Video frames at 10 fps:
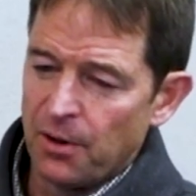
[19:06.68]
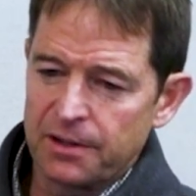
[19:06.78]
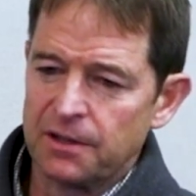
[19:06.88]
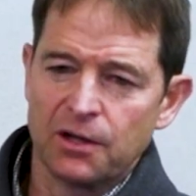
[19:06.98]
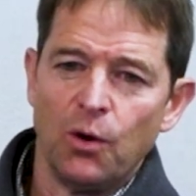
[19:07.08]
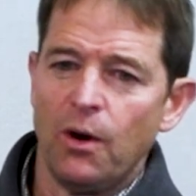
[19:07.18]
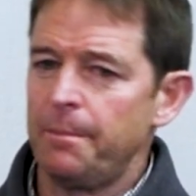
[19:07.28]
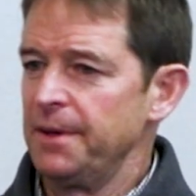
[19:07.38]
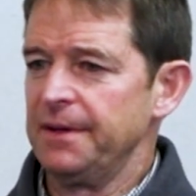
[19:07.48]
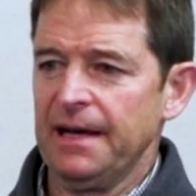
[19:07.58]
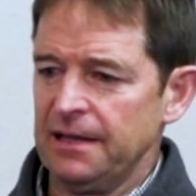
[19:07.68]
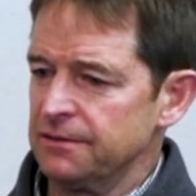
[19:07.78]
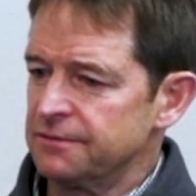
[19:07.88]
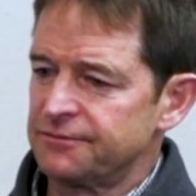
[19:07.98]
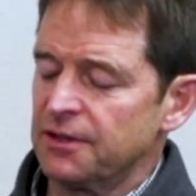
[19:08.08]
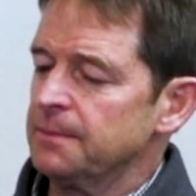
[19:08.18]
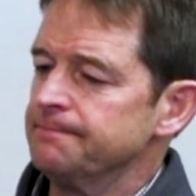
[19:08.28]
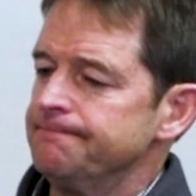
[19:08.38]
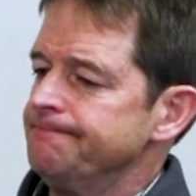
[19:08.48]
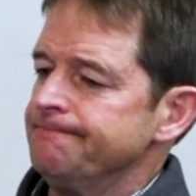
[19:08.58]
market go up and down
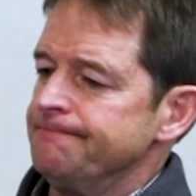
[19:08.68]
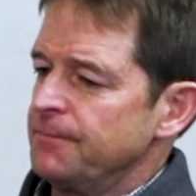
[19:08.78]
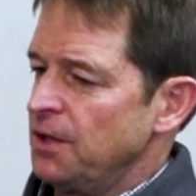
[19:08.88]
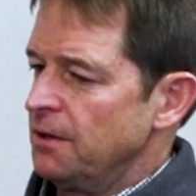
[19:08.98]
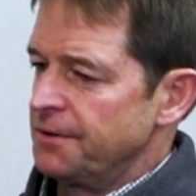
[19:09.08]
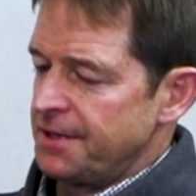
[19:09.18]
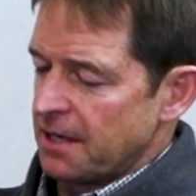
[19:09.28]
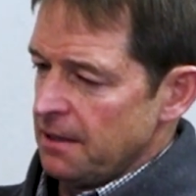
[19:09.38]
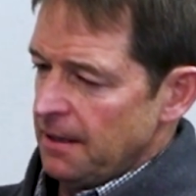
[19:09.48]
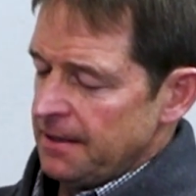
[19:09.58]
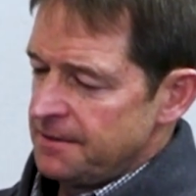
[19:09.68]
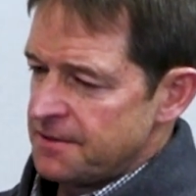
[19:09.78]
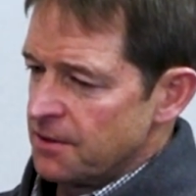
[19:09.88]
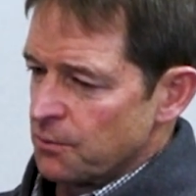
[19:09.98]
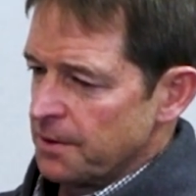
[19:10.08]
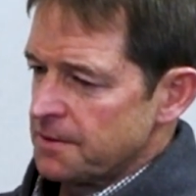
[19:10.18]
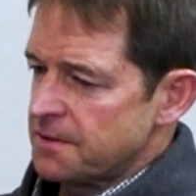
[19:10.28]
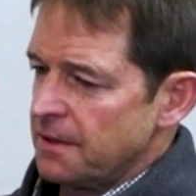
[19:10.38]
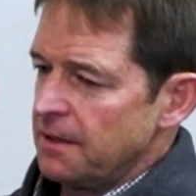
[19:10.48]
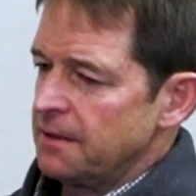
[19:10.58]
from, the declines in the real
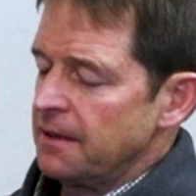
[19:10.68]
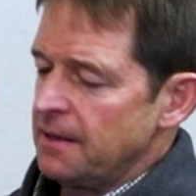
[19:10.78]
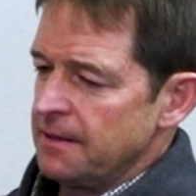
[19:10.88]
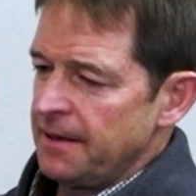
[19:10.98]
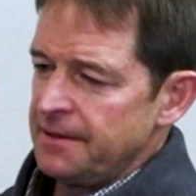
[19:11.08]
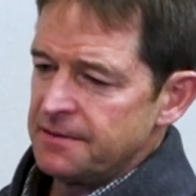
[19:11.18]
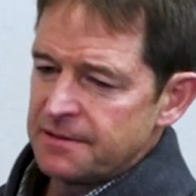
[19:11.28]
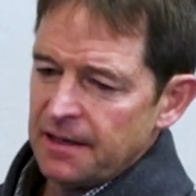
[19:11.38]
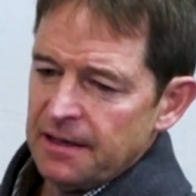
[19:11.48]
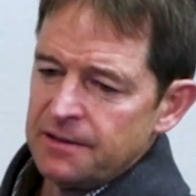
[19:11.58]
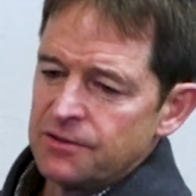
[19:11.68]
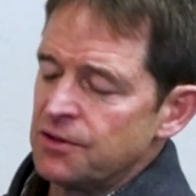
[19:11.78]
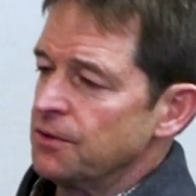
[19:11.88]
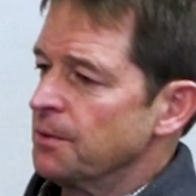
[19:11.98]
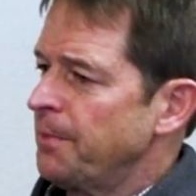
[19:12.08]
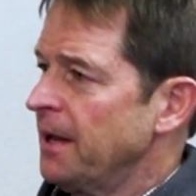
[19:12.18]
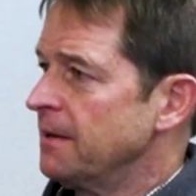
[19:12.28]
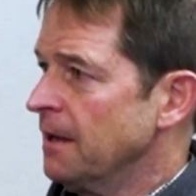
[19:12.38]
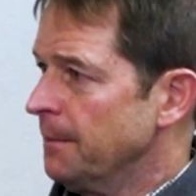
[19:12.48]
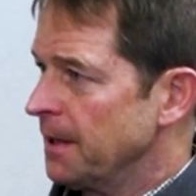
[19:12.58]
estate in 8, 9, and 10 to the
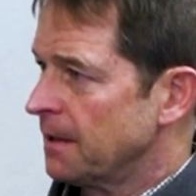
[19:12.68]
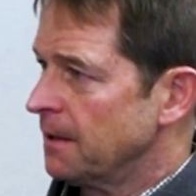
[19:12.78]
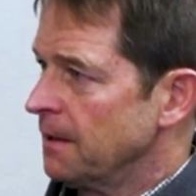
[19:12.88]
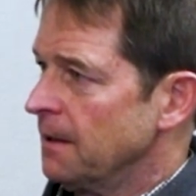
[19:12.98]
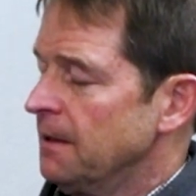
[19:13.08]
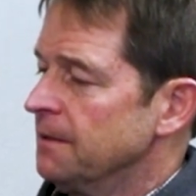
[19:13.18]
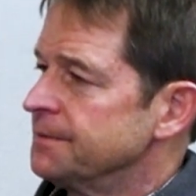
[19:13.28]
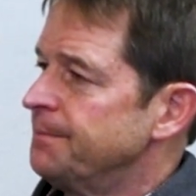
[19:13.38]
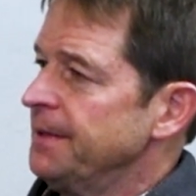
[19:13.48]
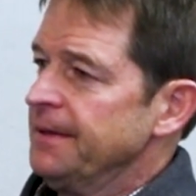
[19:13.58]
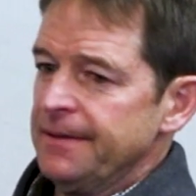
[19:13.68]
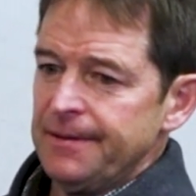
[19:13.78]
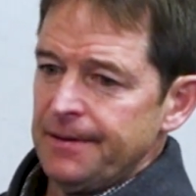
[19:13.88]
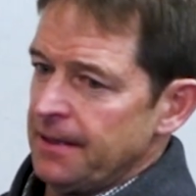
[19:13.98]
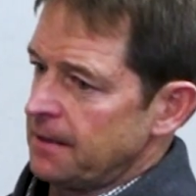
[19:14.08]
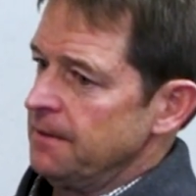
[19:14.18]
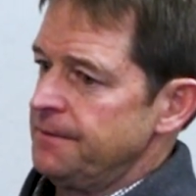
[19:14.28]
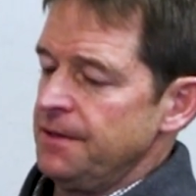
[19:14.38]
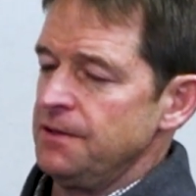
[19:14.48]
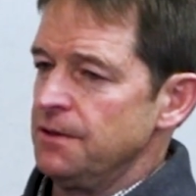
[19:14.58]
pandemic, but it
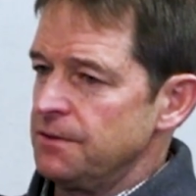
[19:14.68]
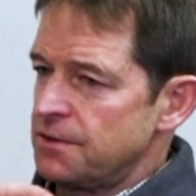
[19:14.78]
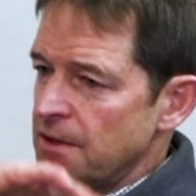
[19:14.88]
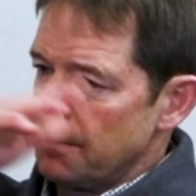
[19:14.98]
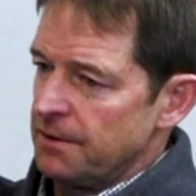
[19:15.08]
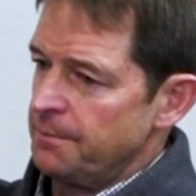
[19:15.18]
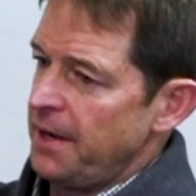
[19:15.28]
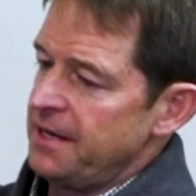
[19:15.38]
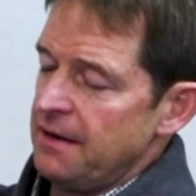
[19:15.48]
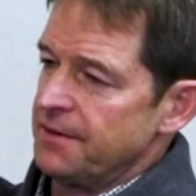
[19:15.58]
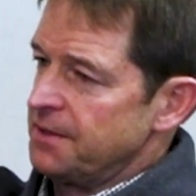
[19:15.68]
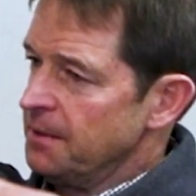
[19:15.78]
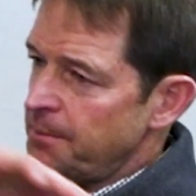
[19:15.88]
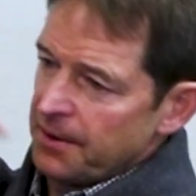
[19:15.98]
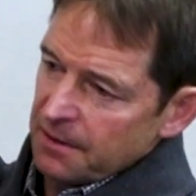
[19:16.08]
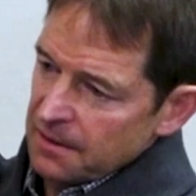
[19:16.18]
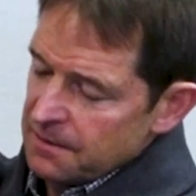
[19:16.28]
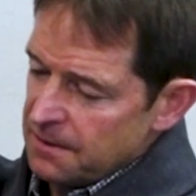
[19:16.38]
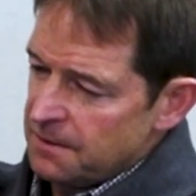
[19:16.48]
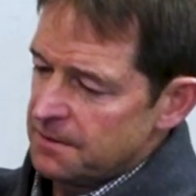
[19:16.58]
continues, it might have a dip, but it
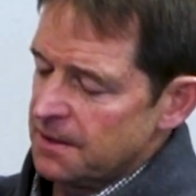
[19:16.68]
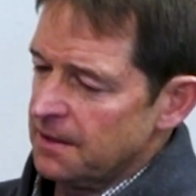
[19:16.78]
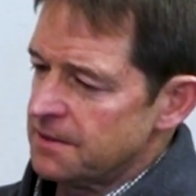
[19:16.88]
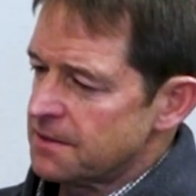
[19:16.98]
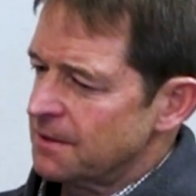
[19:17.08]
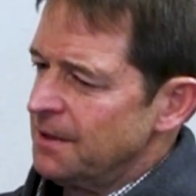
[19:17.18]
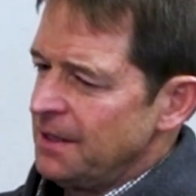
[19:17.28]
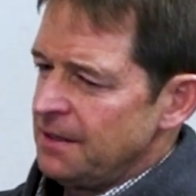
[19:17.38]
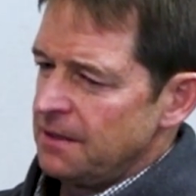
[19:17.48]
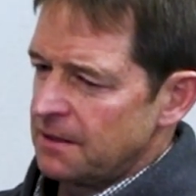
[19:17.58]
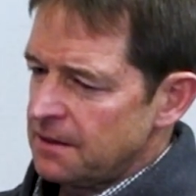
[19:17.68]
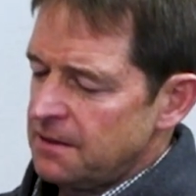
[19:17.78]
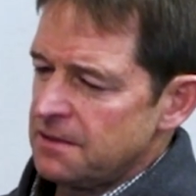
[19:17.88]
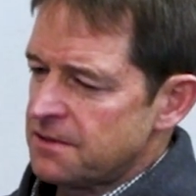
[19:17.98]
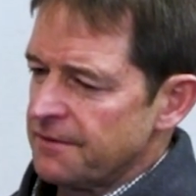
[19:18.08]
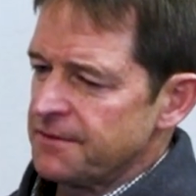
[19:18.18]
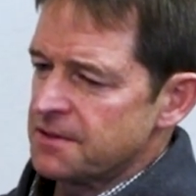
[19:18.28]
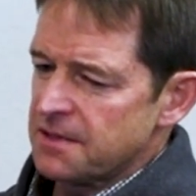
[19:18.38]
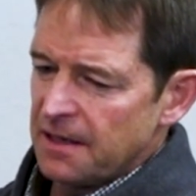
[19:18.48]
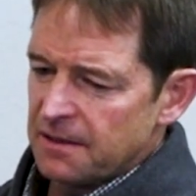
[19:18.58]
continues on. So you get these
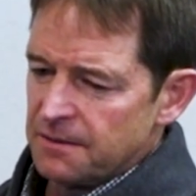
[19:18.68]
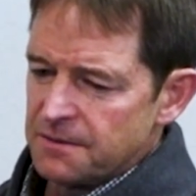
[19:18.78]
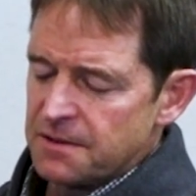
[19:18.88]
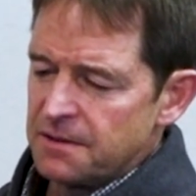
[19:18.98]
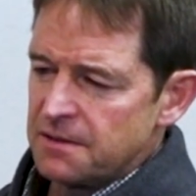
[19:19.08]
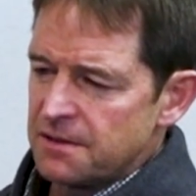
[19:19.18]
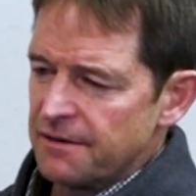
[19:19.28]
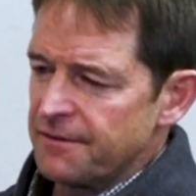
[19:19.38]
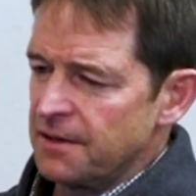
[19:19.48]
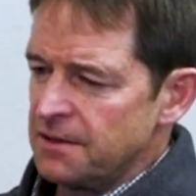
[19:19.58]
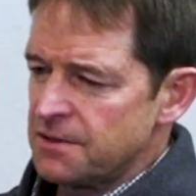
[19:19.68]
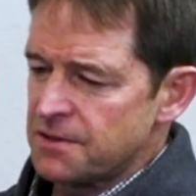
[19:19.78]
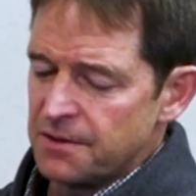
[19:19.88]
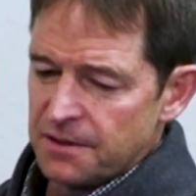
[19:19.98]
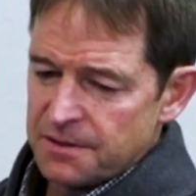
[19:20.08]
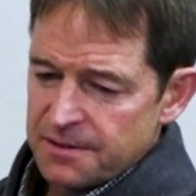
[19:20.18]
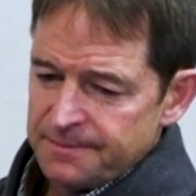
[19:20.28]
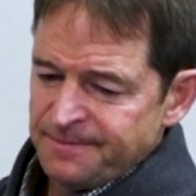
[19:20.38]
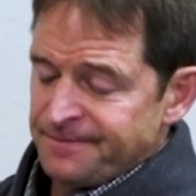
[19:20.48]
different cycles in these different industries.